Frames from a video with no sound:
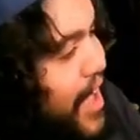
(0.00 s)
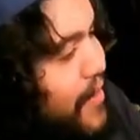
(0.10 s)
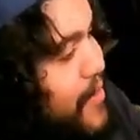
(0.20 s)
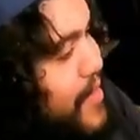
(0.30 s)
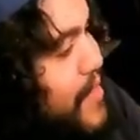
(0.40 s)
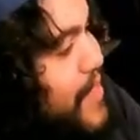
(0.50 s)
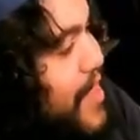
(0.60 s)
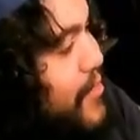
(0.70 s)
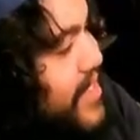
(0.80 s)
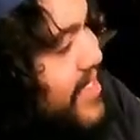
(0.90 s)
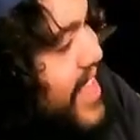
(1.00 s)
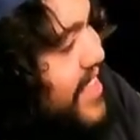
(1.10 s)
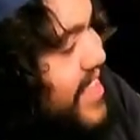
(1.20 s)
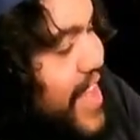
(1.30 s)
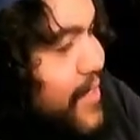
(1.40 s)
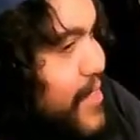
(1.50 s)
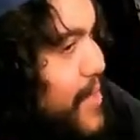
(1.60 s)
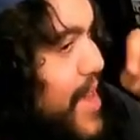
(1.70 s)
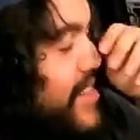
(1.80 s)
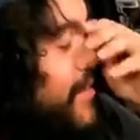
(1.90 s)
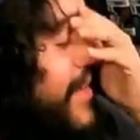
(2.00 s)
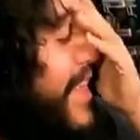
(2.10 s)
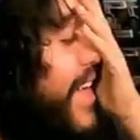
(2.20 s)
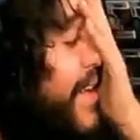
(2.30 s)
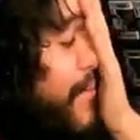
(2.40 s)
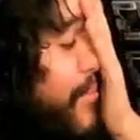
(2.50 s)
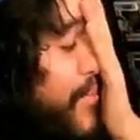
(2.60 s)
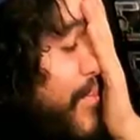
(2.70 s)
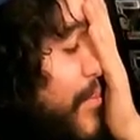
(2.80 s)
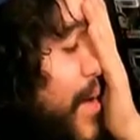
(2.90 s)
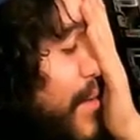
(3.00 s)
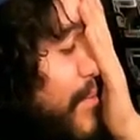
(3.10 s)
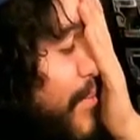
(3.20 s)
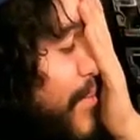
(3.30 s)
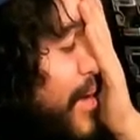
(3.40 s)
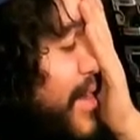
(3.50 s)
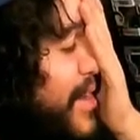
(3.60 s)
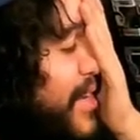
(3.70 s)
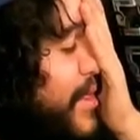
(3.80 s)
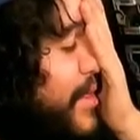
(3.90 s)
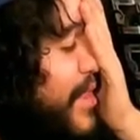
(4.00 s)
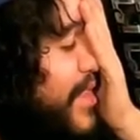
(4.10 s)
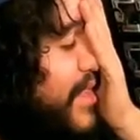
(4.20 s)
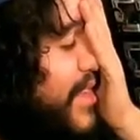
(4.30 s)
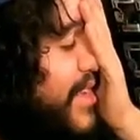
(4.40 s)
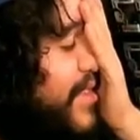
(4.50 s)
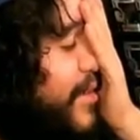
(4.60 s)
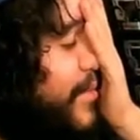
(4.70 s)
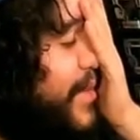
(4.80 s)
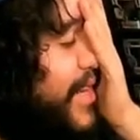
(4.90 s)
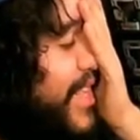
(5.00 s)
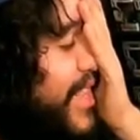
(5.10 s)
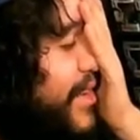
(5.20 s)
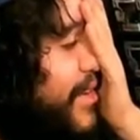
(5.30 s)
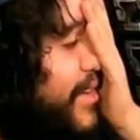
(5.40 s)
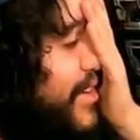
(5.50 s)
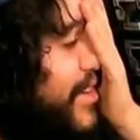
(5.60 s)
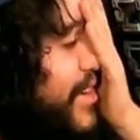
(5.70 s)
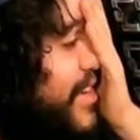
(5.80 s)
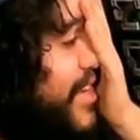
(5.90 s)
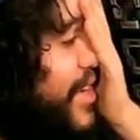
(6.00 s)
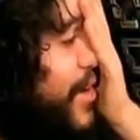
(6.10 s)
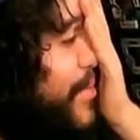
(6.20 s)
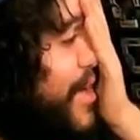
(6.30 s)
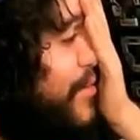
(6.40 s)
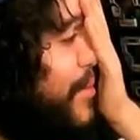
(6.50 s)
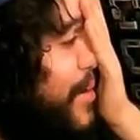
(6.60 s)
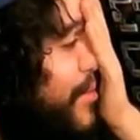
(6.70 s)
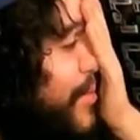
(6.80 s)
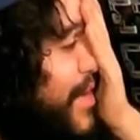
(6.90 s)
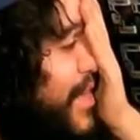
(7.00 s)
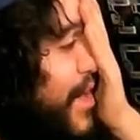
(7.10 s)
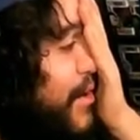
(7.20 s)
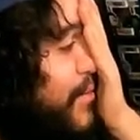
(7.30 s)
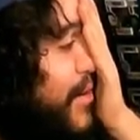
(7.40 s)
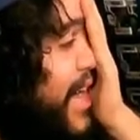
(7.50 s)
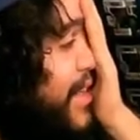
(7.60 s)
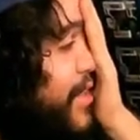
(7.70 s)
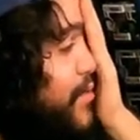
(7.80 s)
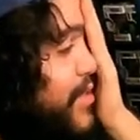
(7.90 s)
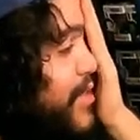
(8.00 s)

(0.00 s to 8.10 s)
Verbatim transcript: if that's what it takes to have the space, I'll be like, babe, I, I did, I did, I did something, and I think you're gonna need to help me every month. But you know, we're not losing this